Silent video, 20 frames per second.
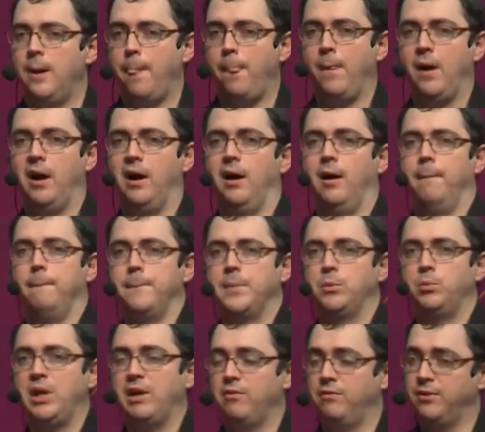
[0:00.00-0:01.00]
Um,
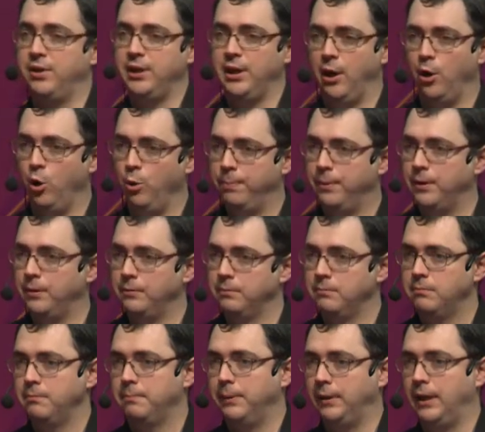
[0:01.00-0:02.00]
we have a very
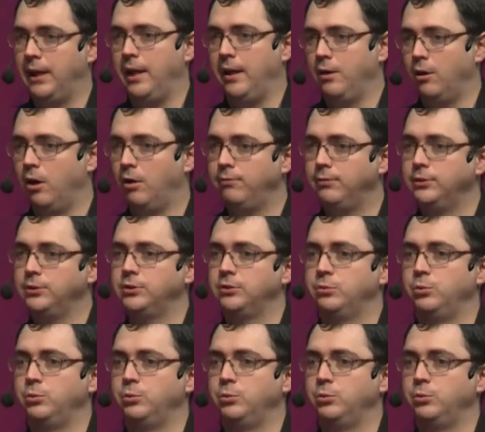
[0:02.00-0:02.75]
open plan office,